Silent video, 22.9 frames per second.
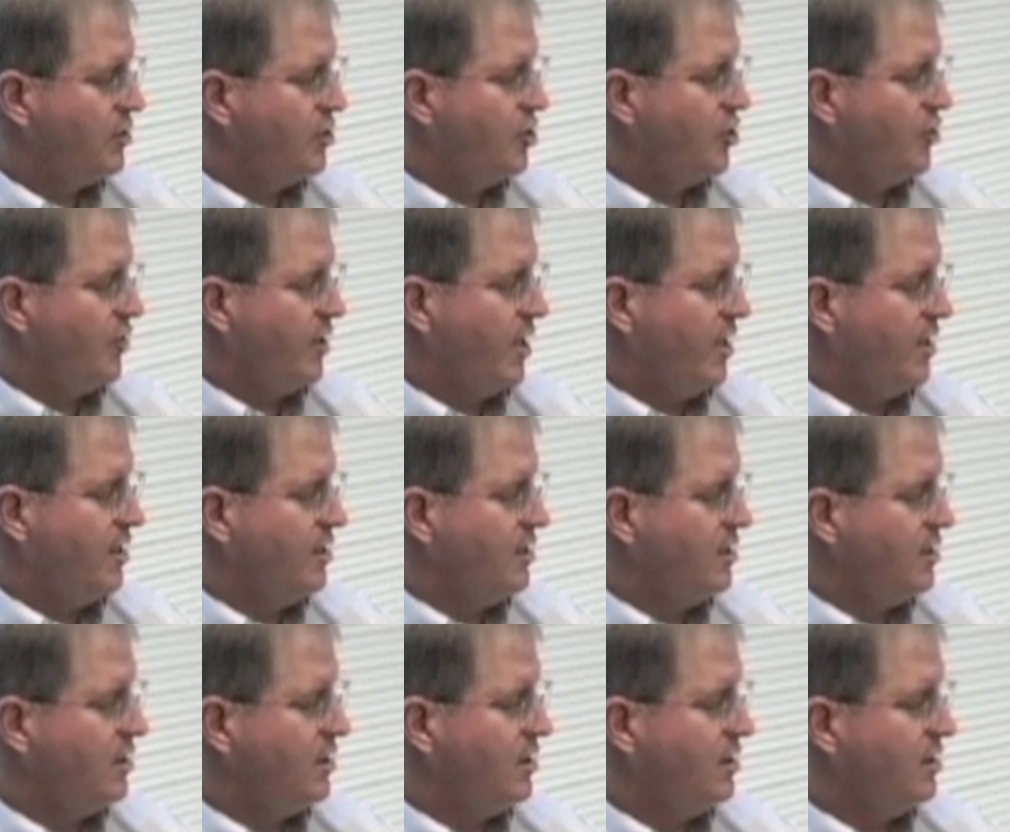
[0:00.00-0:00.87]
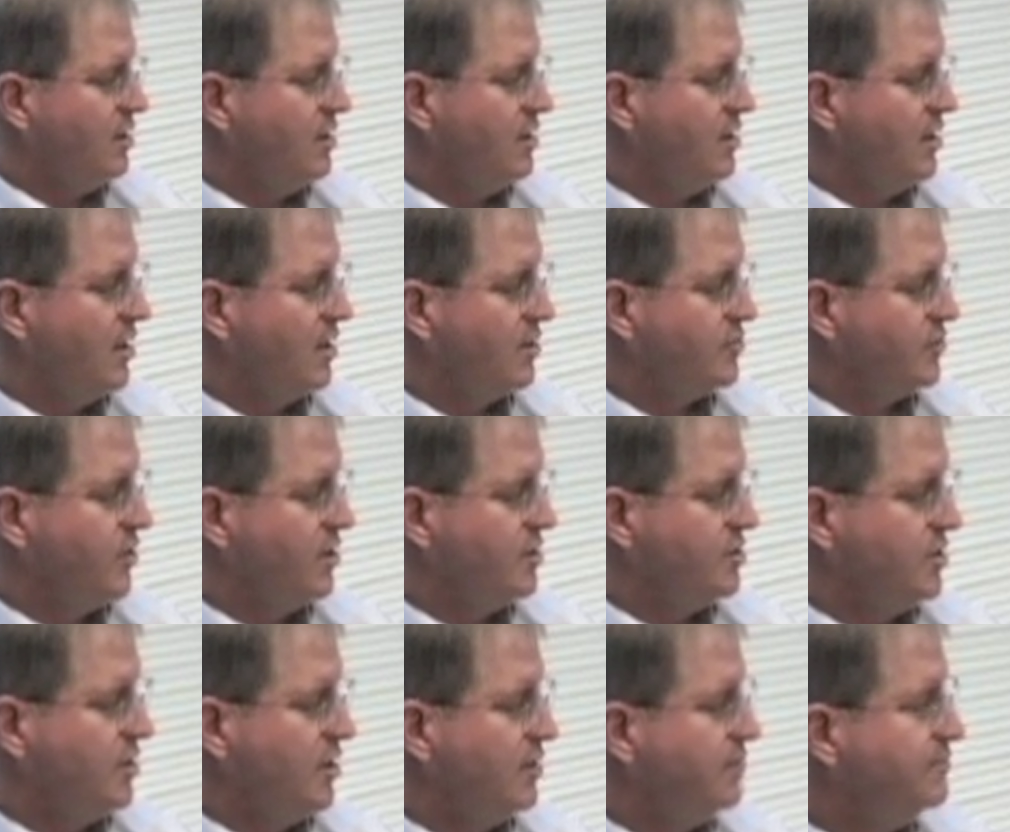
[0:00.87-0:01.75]
curated in Entrez
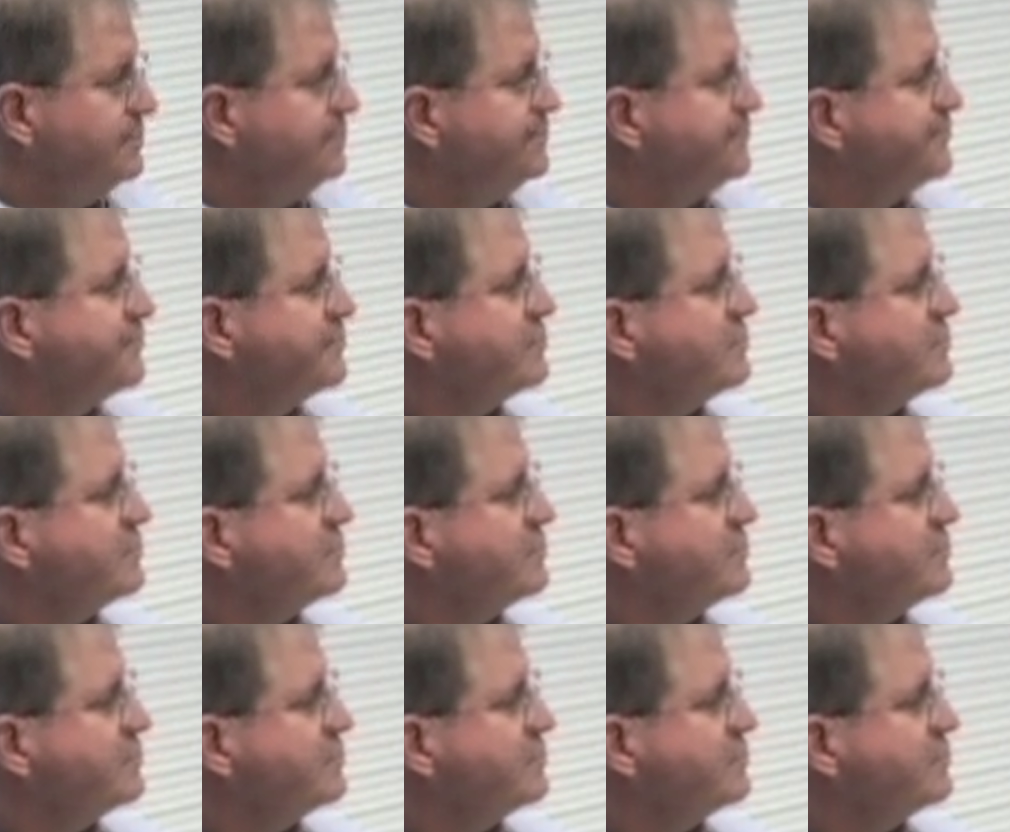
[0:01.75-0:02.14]
gene.